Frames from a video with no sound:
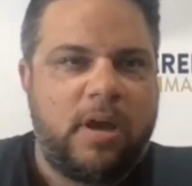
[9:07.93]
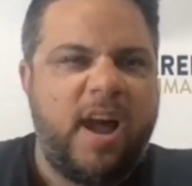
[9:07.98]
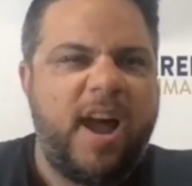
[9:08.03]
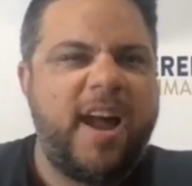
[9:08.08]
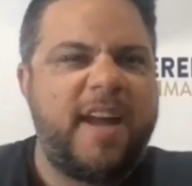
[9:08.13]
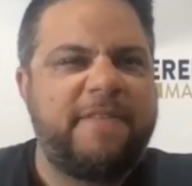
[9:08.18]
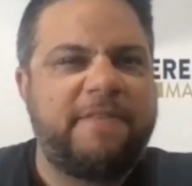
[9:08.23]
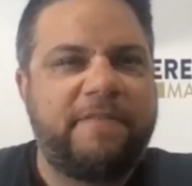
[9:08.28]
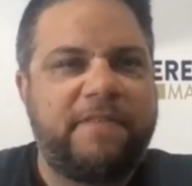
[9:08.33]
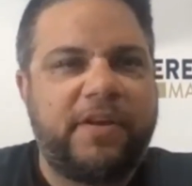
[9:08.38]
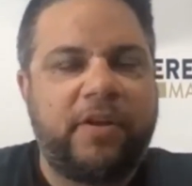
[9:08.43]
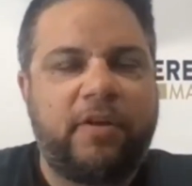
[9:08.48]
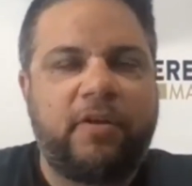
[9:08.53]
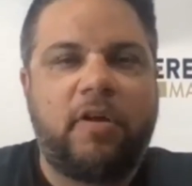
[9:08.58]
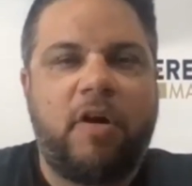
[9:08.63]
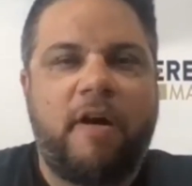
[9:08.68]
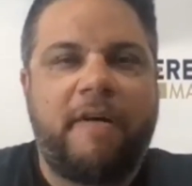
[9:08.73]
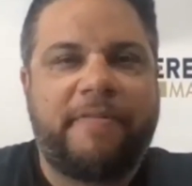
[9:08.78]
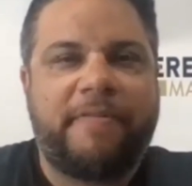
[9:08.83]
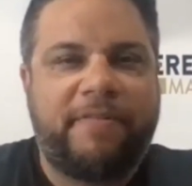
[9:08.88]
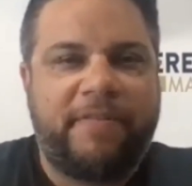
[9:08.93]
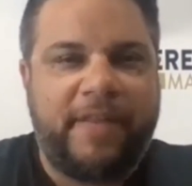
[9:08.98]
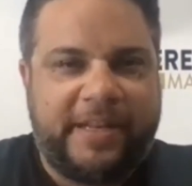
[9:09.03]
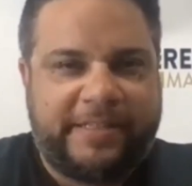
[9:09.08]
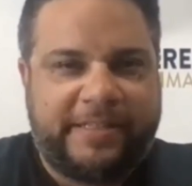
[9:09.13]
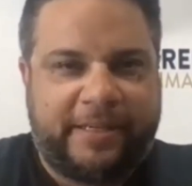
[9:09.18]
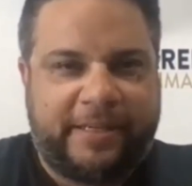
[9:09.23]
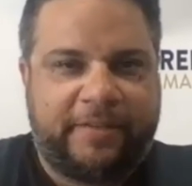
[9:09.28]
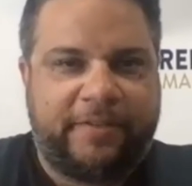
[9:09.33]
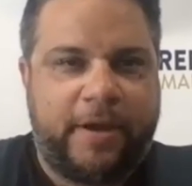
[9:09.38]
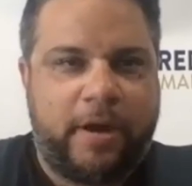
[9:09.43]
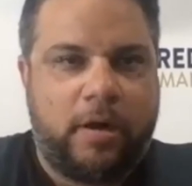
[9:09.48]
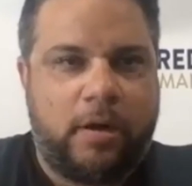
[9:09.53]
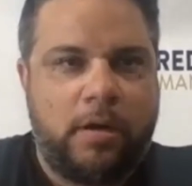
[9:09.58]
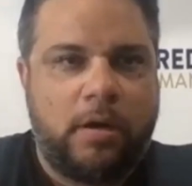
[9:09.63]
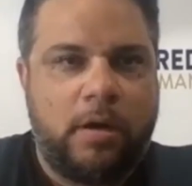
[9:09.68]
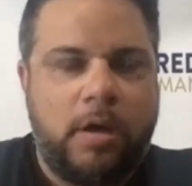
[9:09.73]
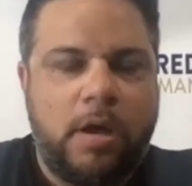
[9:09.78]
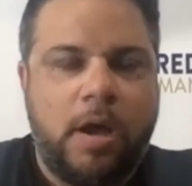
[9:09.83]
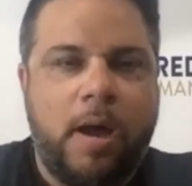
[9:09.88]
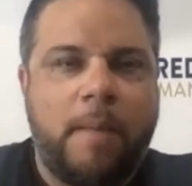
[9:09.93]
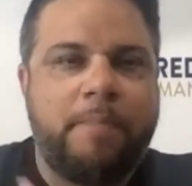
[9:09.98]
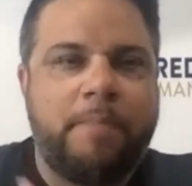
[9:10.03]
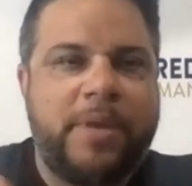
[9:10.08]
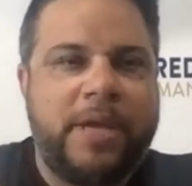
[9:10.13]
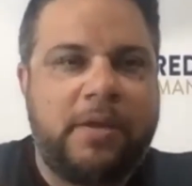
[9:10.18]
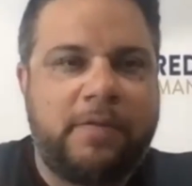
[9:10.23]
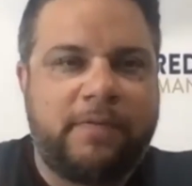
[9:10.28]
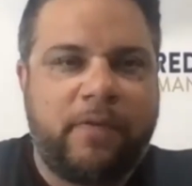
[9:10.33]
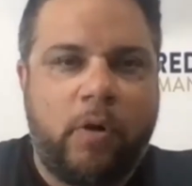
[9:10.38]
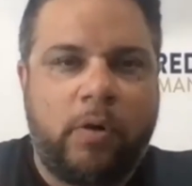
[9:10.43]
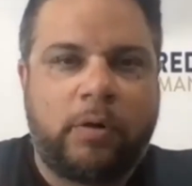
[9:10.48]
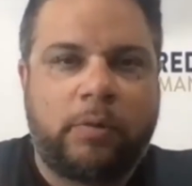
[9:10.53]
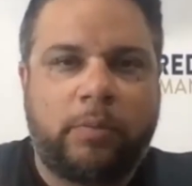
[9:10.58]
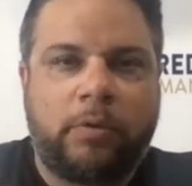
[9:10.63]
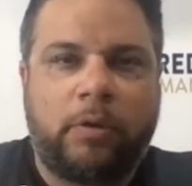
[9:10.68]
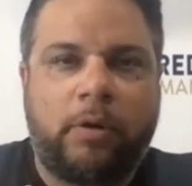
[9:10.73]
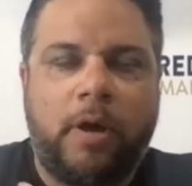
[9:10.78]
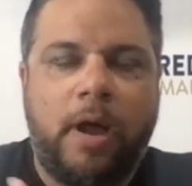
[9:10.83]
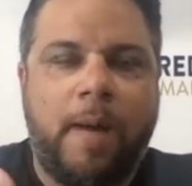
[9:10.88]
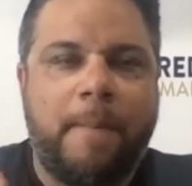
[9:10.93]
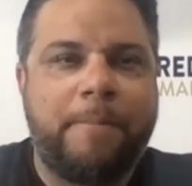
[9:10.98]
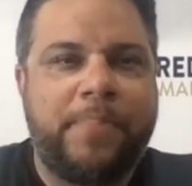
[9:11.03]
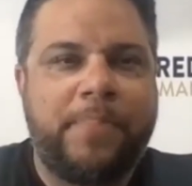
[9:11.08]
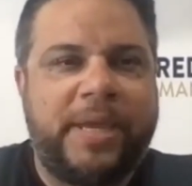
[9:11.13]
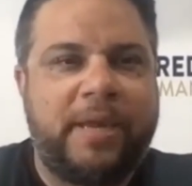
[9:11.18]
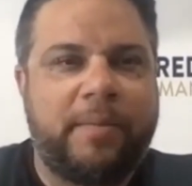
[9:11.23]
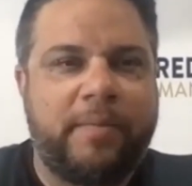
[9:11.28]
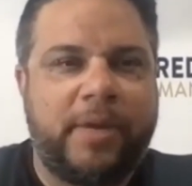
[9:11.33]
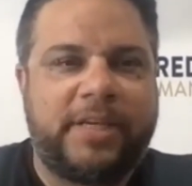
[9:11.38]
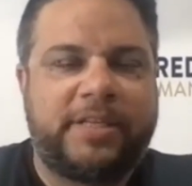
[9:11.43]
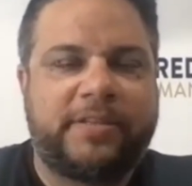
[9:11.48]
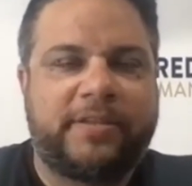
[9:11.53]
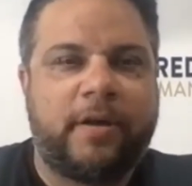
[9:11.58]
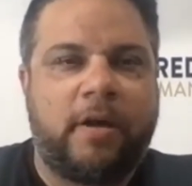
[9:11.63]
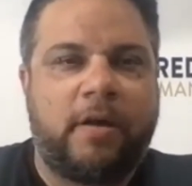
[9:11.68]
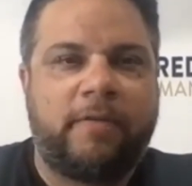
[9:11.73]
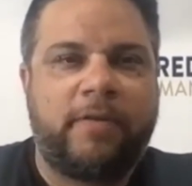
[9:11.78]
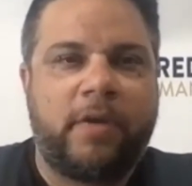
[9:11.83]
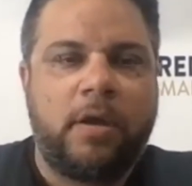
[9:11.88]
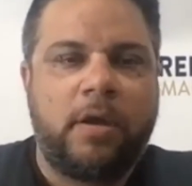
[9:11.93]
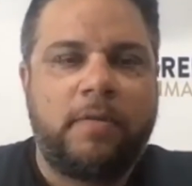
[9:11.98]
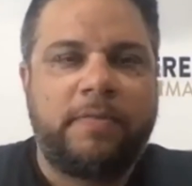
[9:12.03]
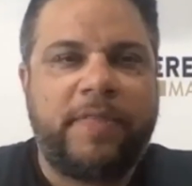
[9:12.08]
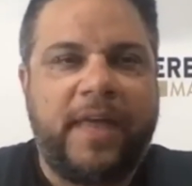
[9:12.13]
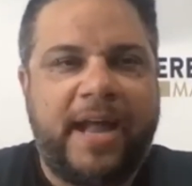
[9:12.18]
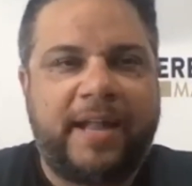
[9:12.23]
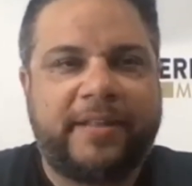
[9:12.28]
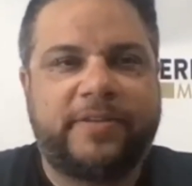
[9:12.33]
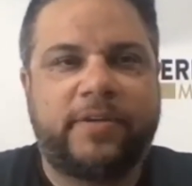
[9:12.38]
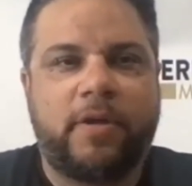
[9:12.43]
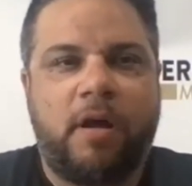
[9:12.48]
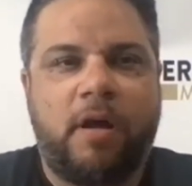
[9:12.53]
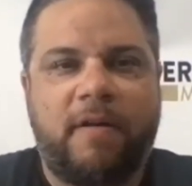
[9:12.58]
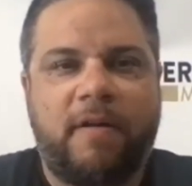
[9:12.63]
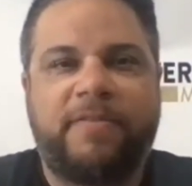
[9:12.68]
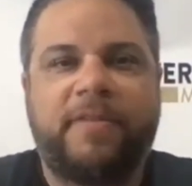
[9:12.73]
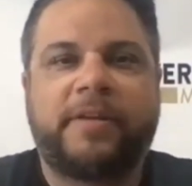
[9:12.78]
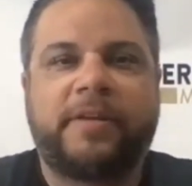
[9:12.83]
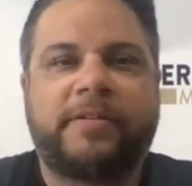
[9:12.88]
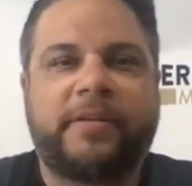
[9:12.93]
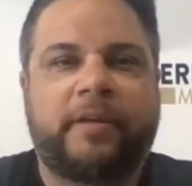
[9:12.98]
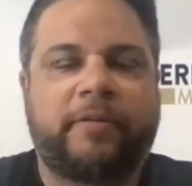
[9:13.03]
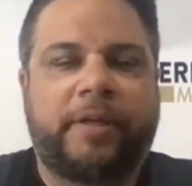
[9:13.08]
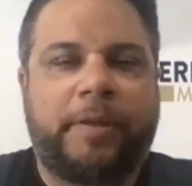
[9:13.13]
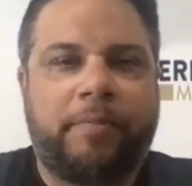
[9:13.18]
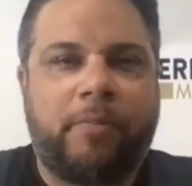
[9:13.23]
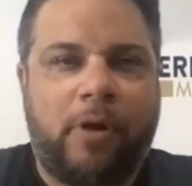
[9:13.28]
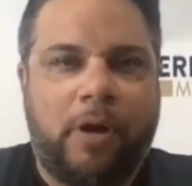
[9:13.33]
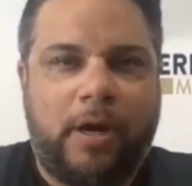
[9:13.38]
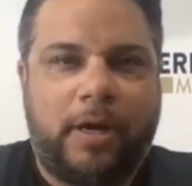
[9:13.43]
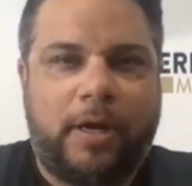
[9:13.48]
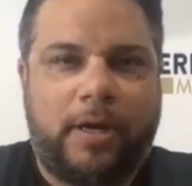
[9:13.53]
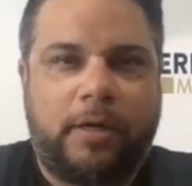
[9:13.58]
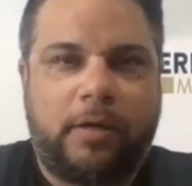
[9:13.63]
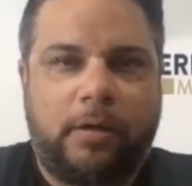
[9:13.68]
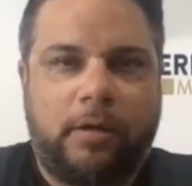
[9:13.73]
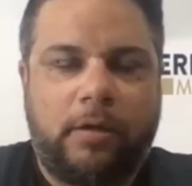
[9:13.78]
I feel authentic there. I'm being vulnerable. I'm being myself. That's authentically Mark.